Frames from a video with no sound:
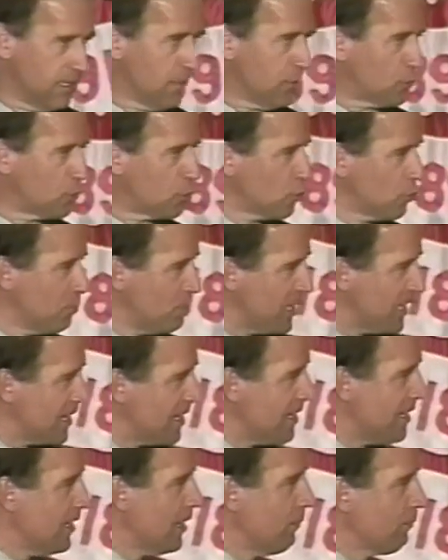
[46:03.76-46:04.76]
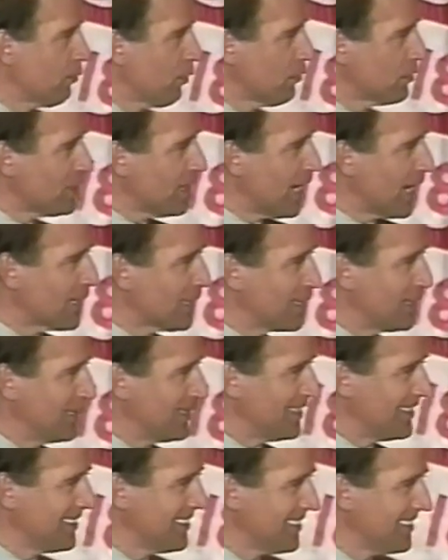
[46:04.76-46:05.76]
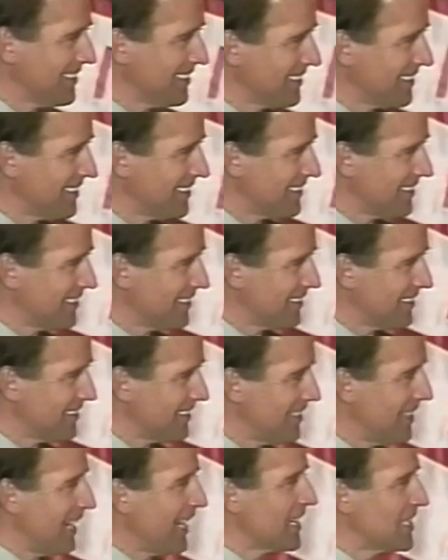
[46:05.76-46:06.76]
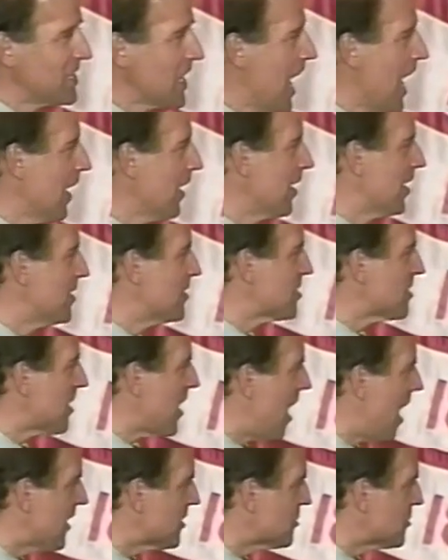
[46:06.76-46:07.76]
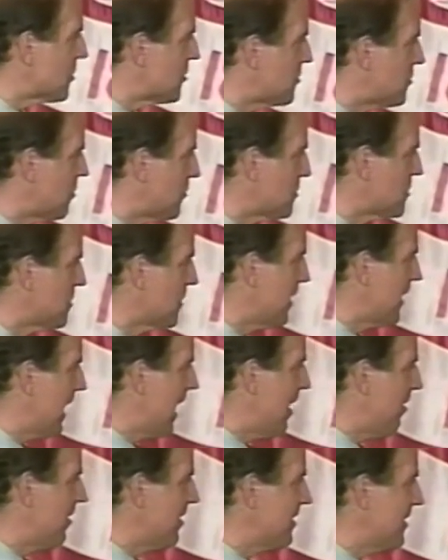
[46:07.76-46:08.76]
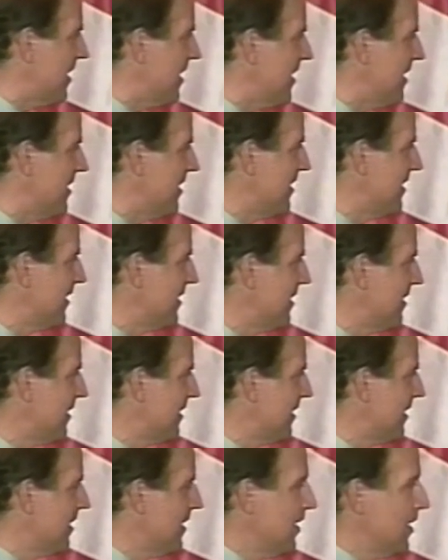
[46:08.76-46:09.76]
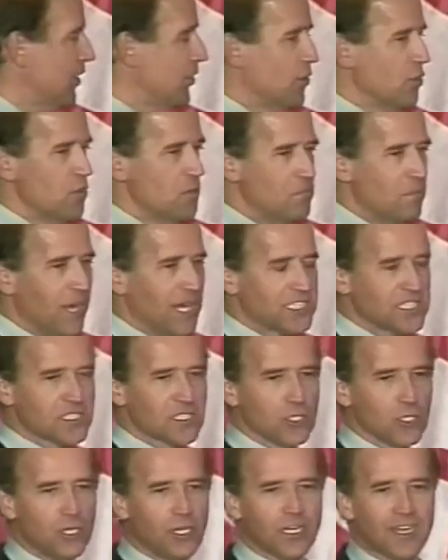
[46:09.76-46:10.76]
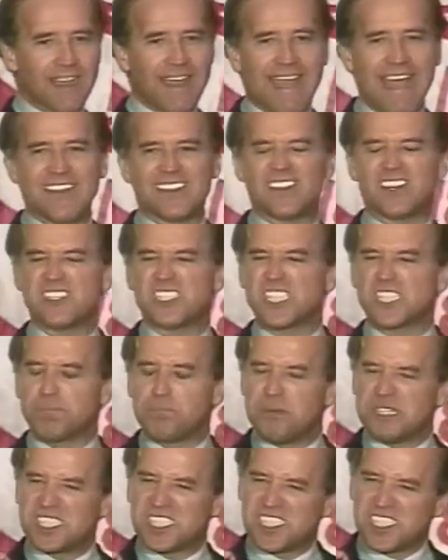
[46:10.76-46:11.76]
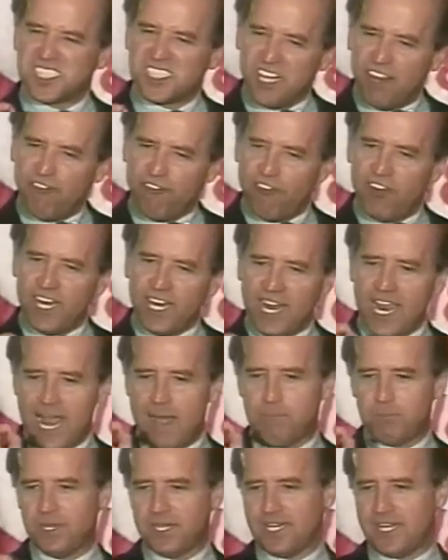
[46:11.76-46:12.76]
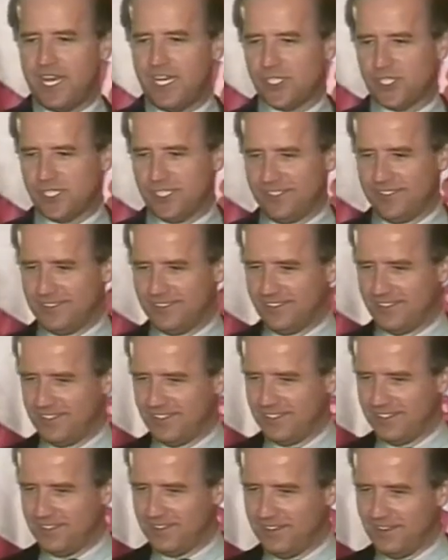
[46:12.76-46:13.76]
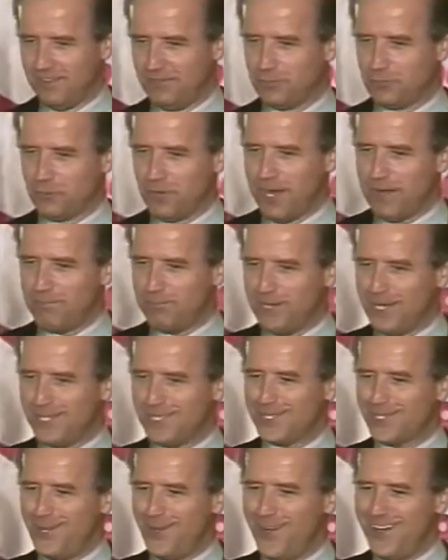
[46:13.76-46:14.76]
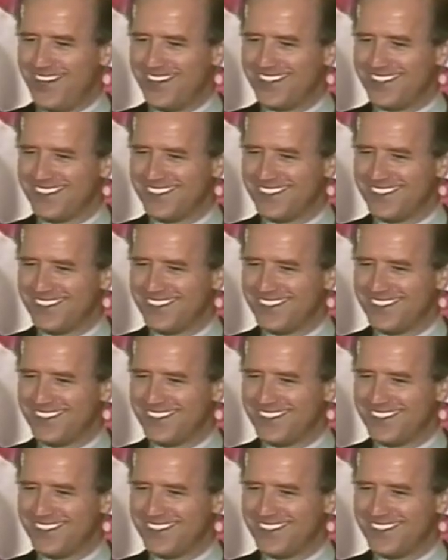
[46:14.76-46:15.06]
to be protected, acknowledged, constitutionally guaranteed you must look at the specific application of the right being sought.